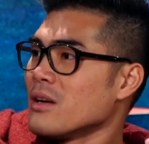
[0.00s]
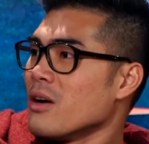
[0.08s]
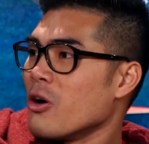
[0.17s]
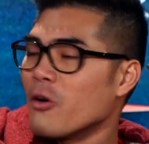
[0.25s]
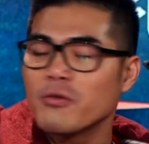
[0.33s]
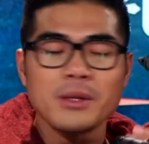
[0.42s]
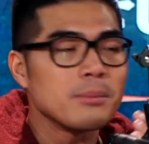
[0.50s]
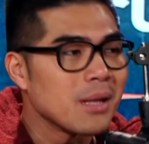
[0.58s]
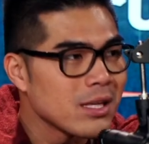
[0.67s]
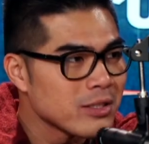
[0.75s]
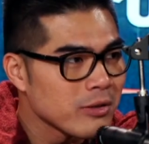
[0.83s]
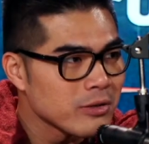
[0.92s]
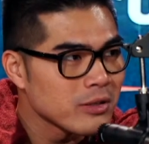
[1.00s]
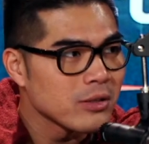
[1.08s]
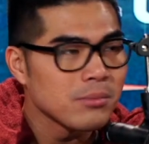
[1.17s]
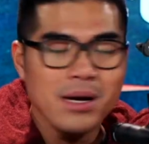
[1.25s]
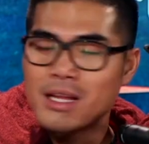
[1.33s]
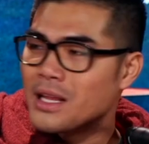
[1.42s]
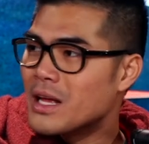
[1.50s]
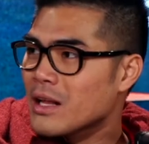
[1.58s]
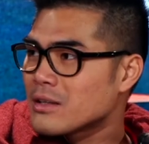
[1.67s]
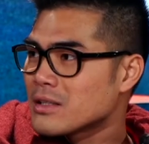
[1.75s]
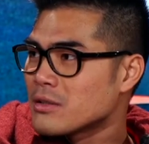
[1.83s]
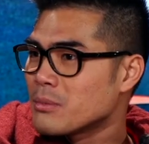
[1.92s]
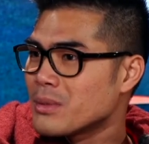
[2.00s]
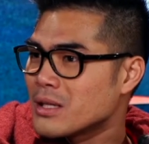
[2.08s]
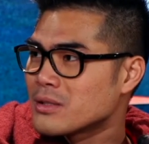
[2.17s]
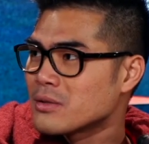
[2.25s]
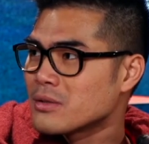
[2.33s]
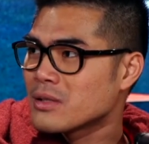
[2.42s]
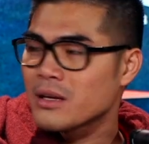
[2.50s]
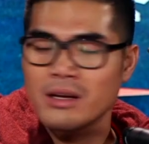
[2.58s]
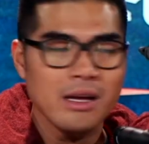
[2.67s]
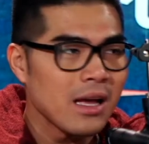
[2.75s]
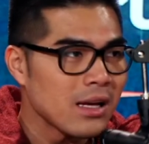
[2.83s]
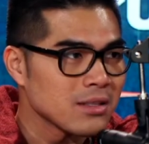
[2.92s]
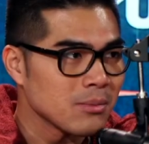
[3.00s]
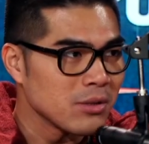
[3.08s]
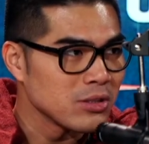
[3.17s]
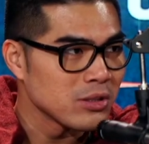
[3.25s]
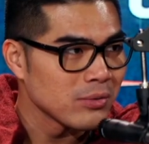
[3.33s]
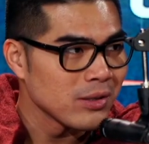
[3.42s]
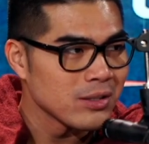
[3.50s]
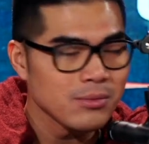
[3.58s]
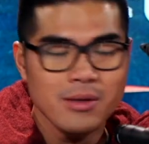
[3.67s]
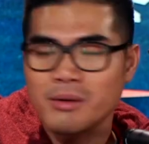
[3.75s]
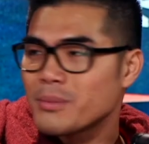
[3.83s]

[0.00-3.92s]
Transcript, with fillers: Hopefully Bledsoe is good by then because I know Bledsoe ha- has some injury as well.